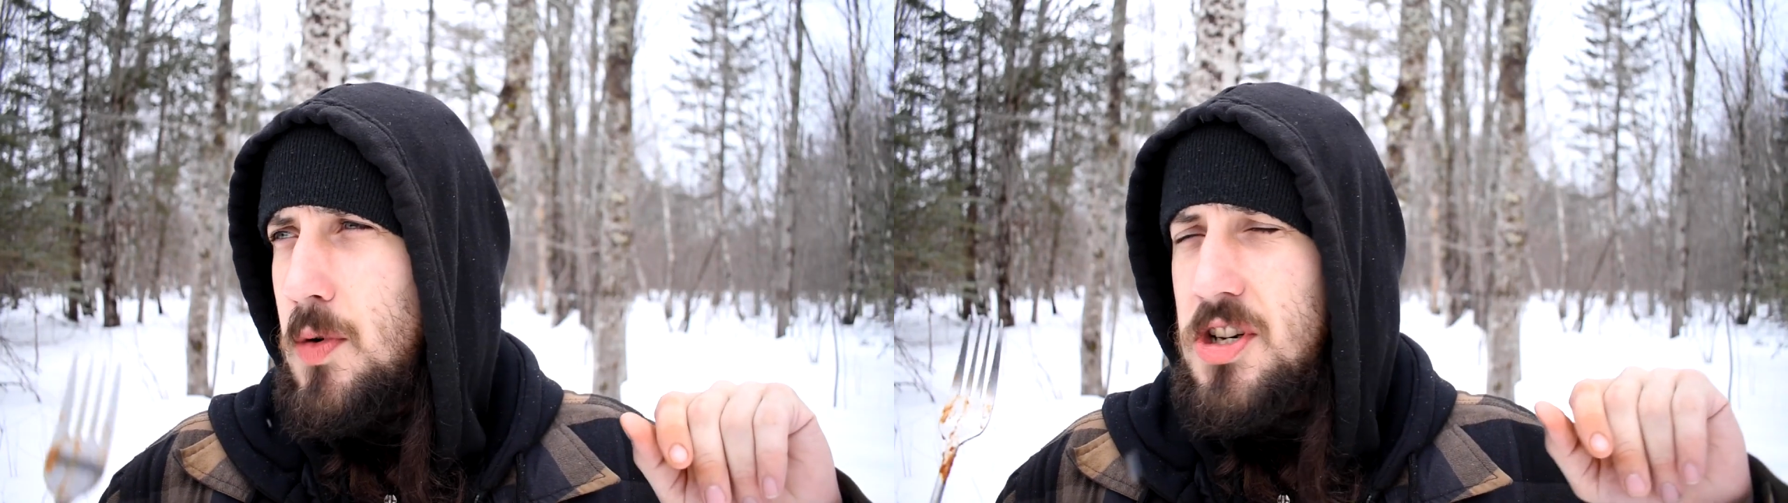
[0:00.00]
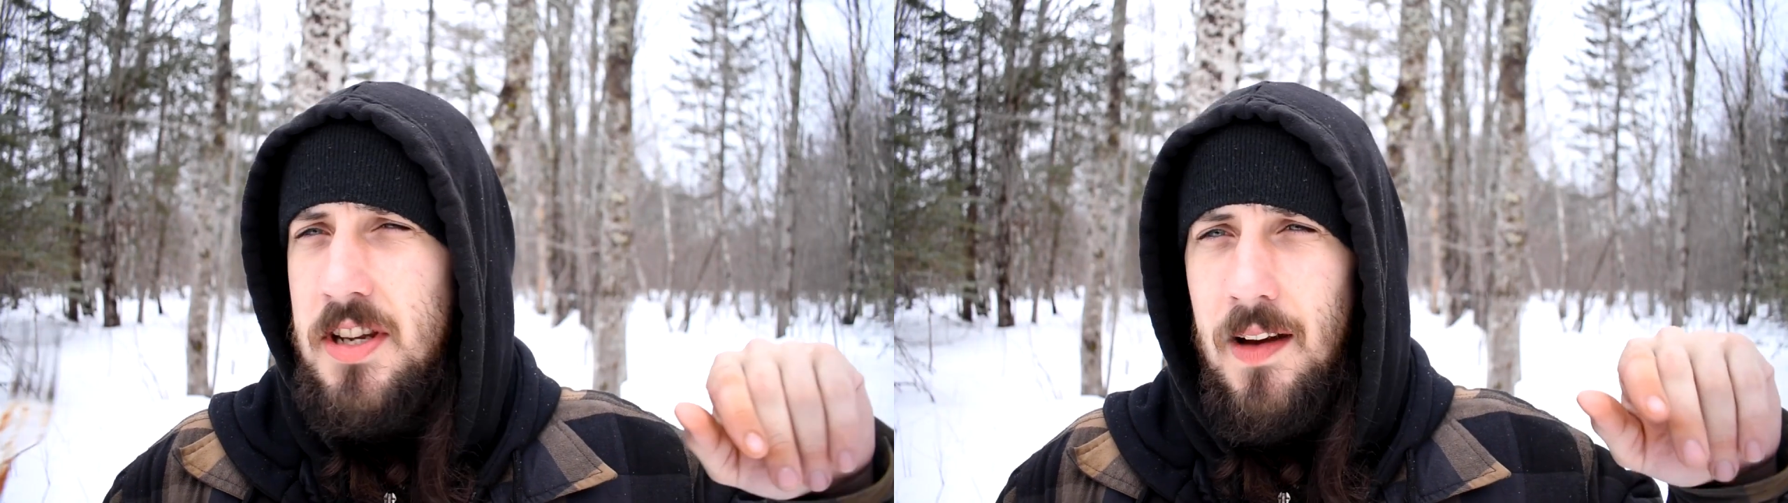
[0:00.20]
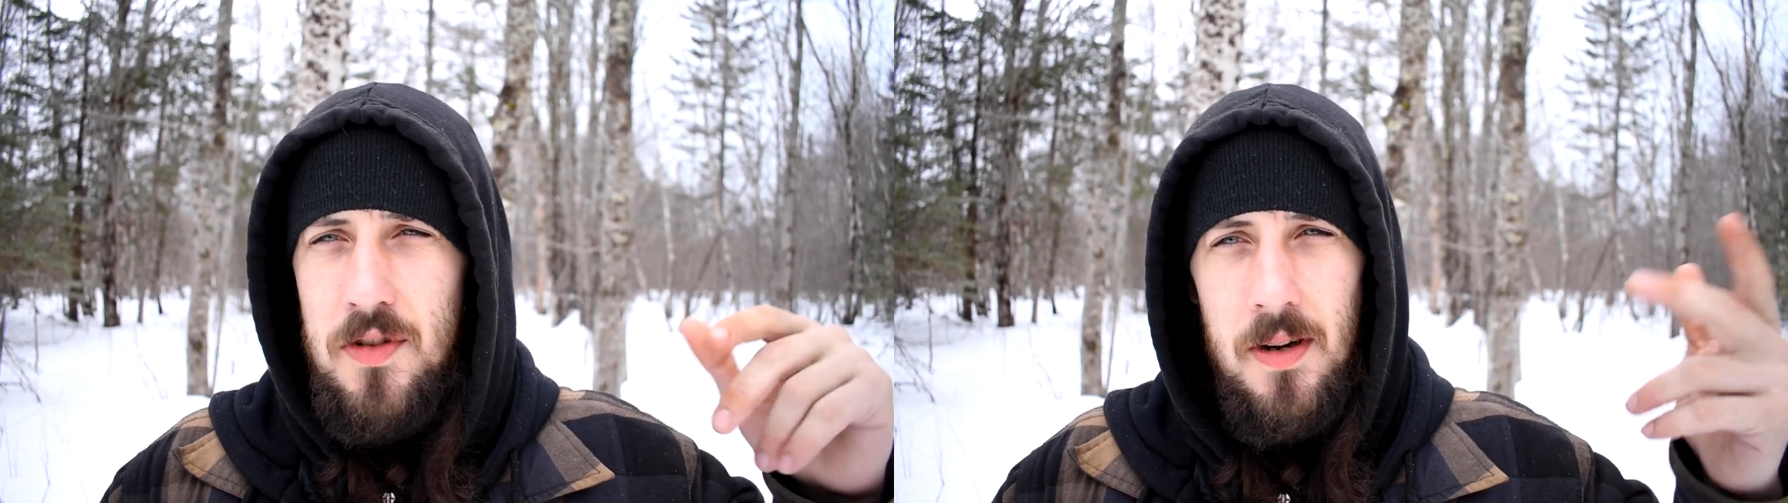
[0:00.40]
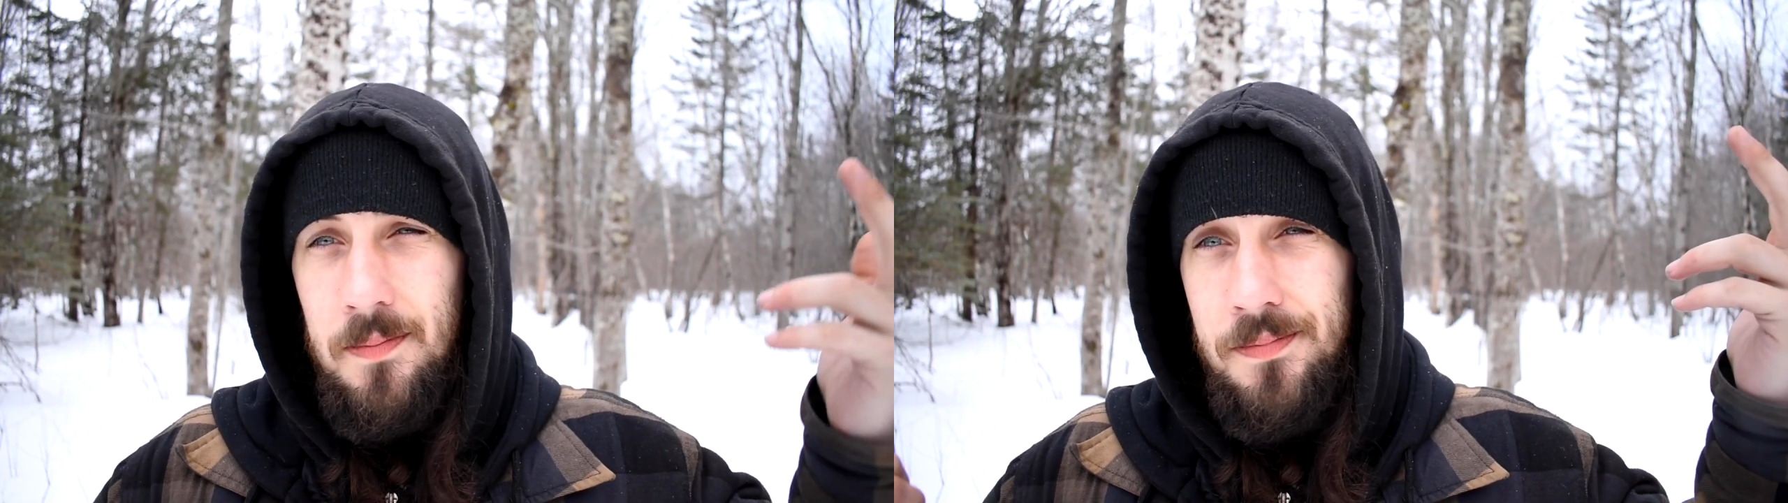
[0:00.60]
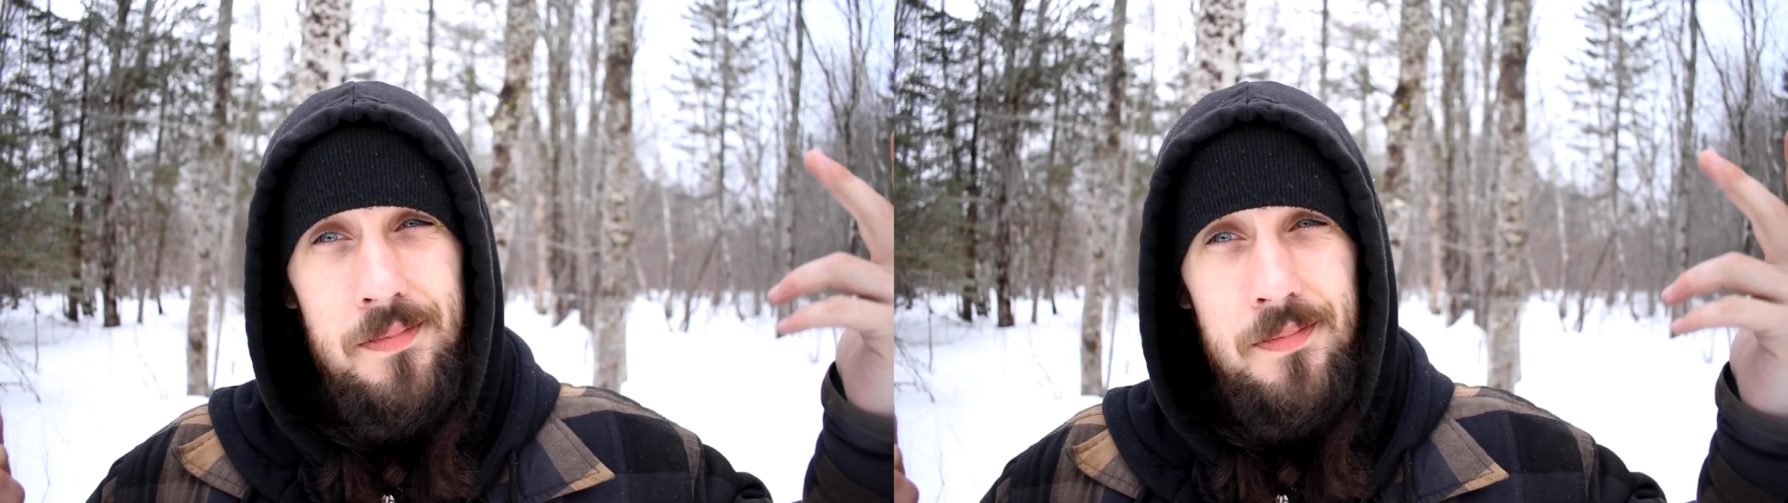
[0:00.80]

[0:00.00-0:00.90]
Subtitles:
We just have to